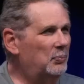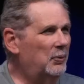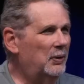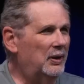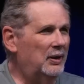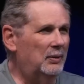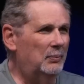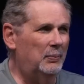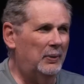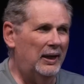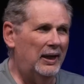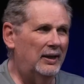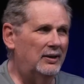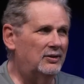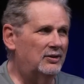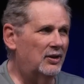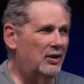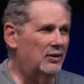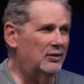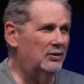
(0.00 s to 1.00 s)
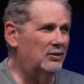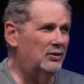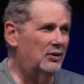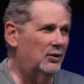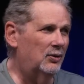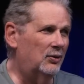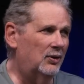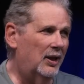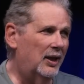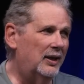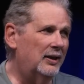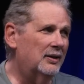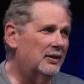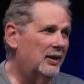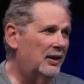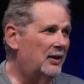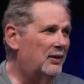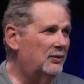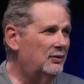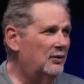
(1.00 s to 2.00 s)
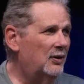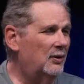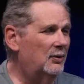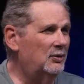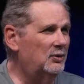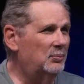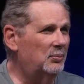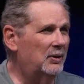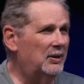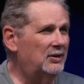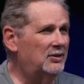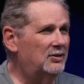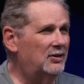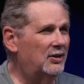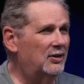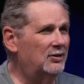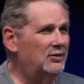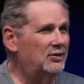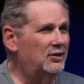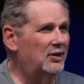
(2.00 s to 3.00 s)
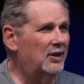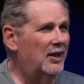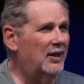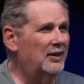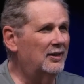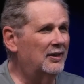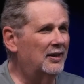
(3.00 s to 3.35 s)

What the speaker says: play a bad song you don't like loud. You always play songs you like